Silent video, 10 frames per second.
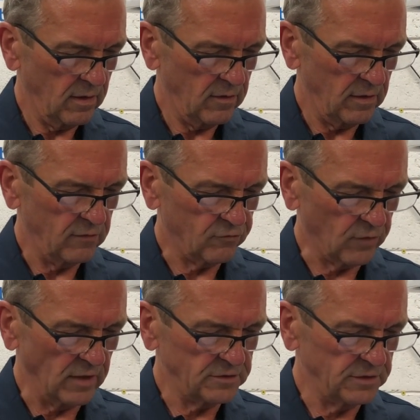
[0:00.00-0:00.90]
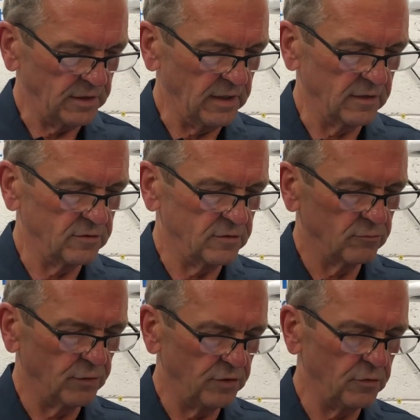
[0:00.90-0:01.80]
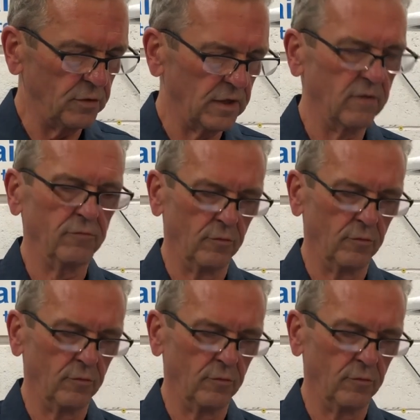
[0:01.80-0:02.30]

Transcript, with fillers: the instruction is renewing of the